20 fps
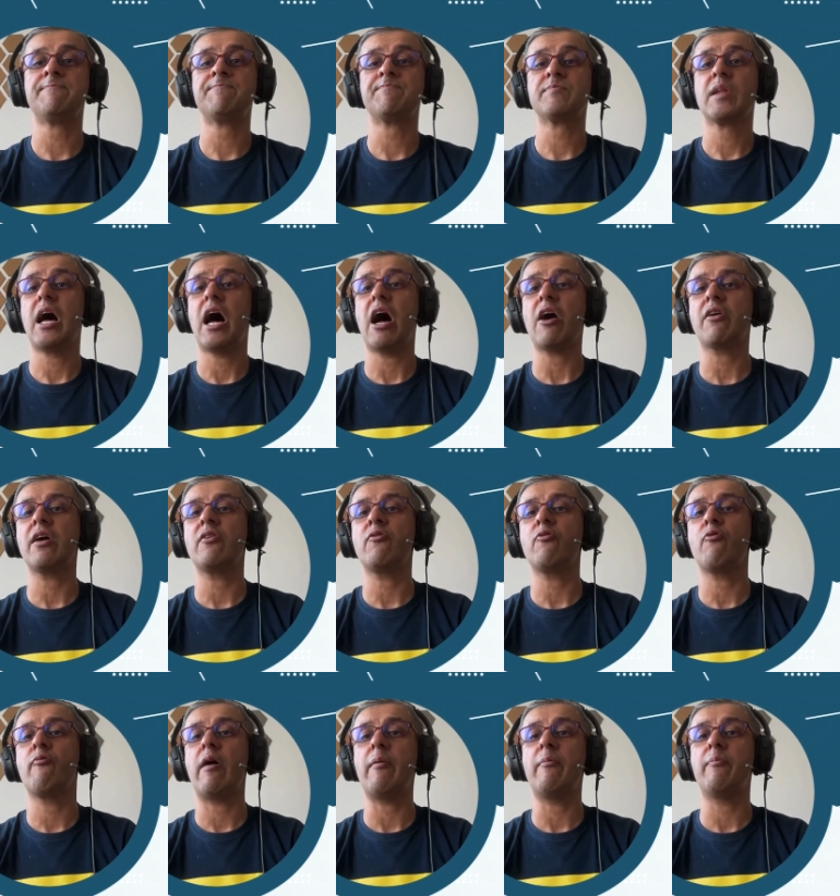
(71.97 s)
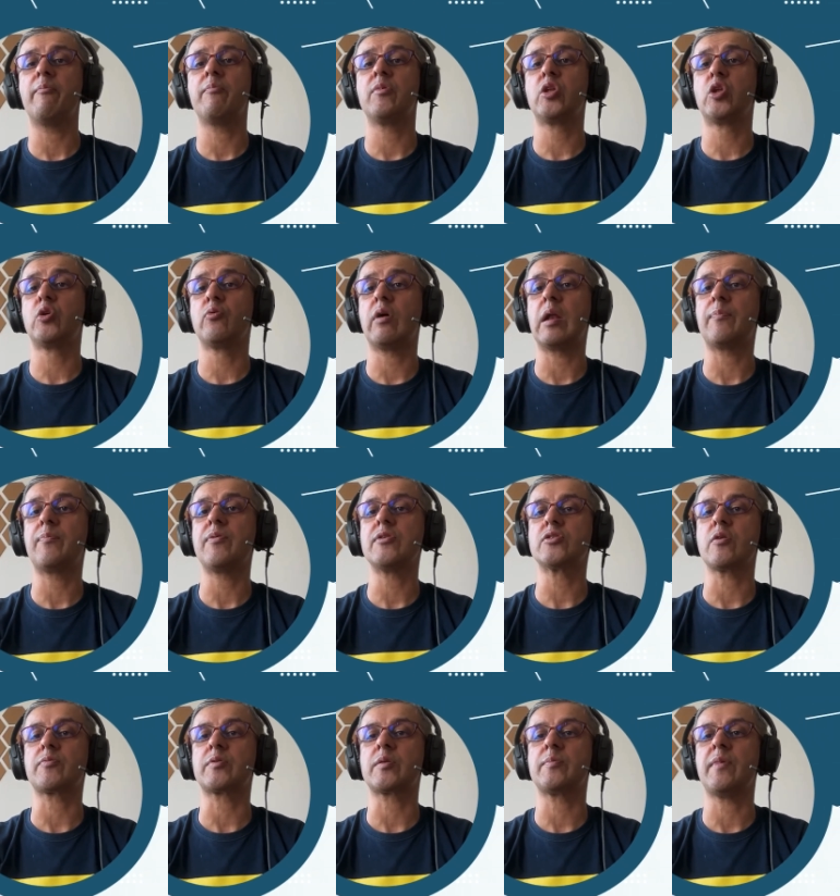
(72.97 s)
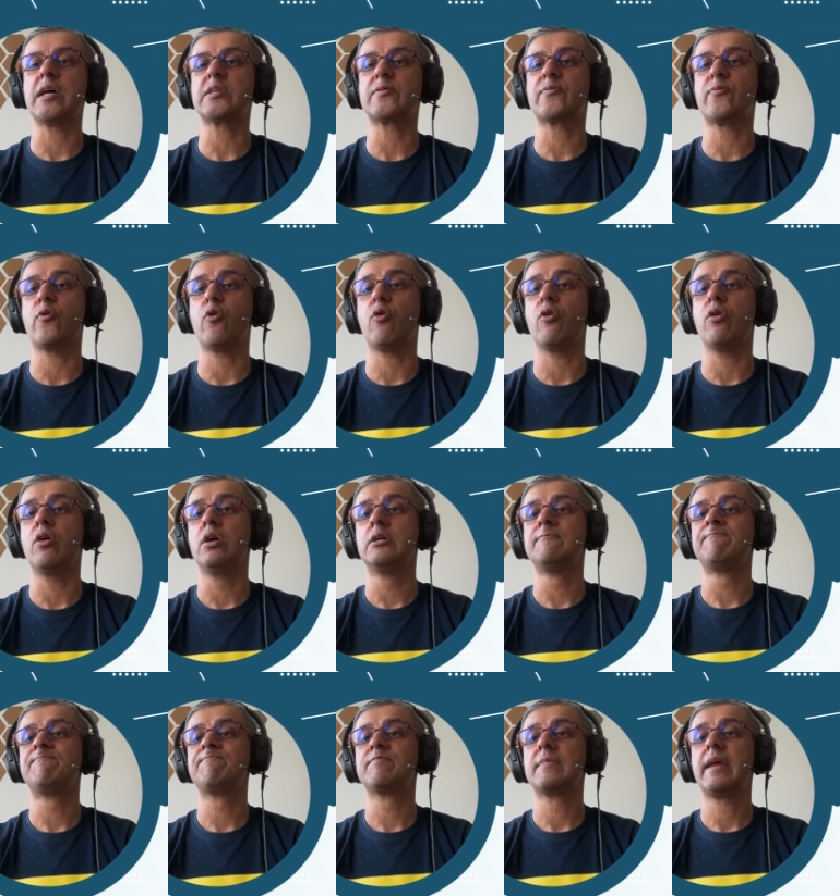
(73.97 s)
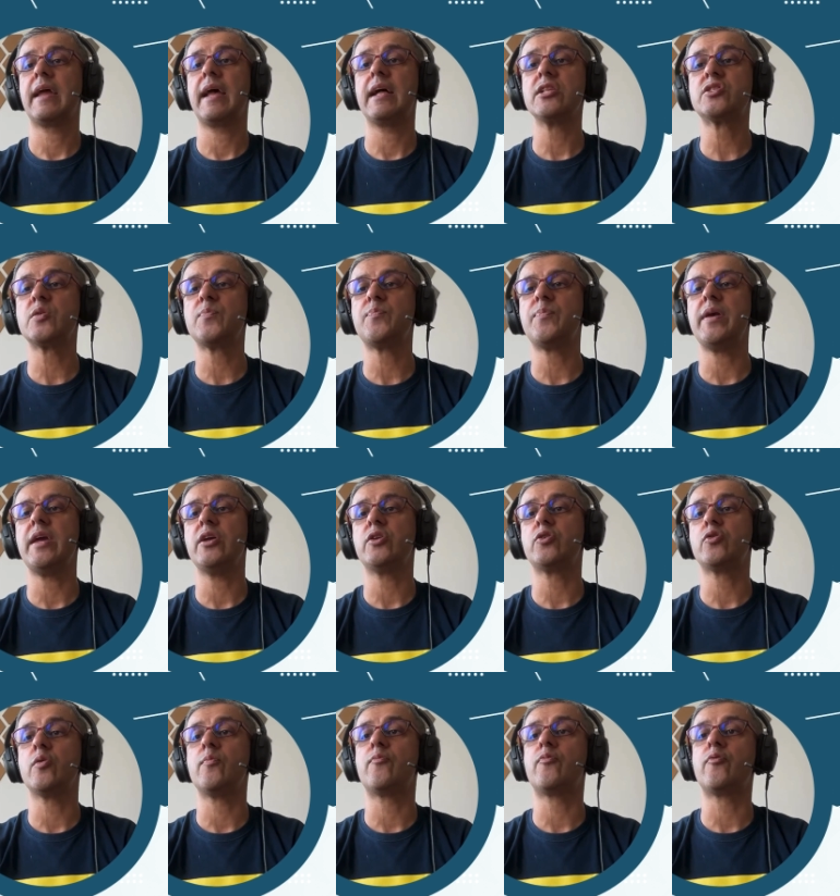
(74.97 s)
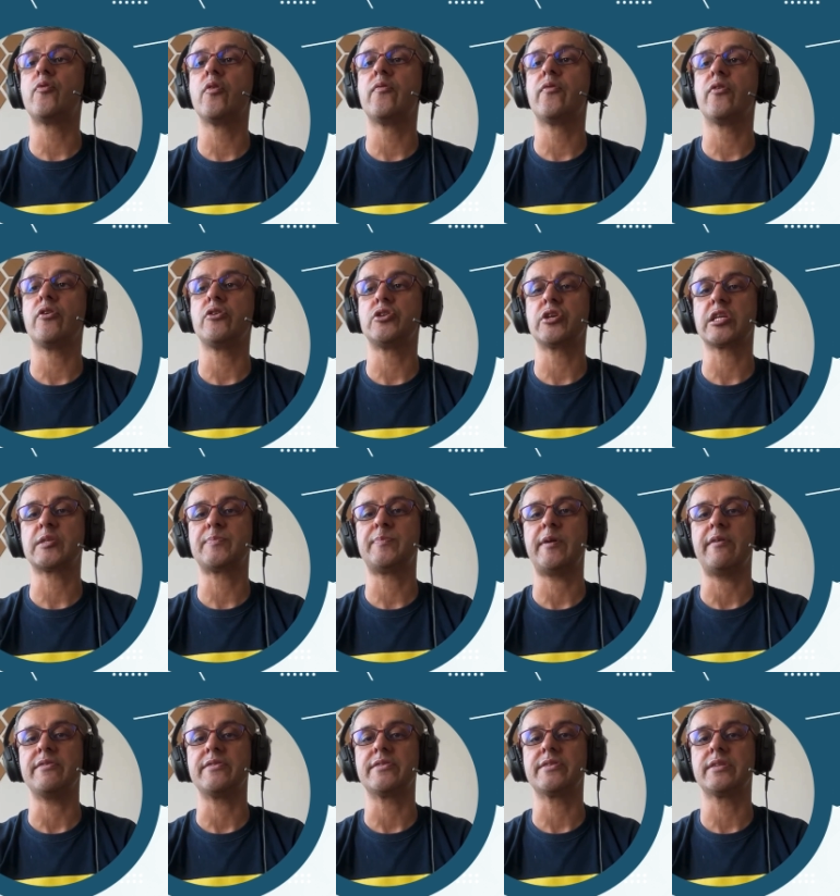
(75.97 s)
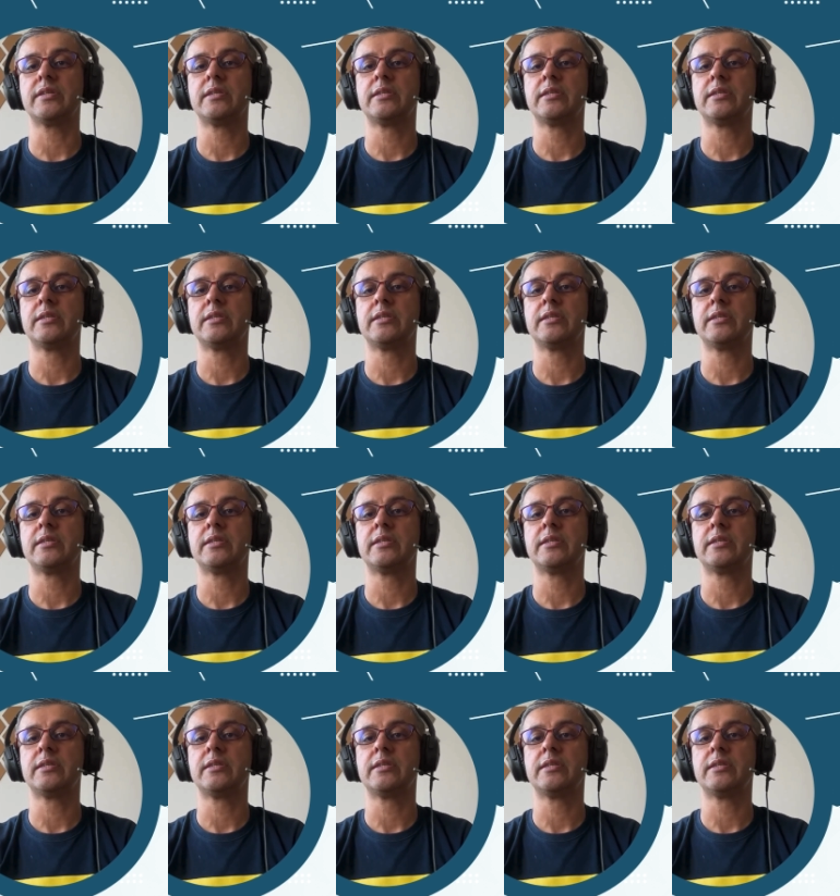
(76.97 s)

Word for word: how can web developers optimize for LCP to improve your user experience?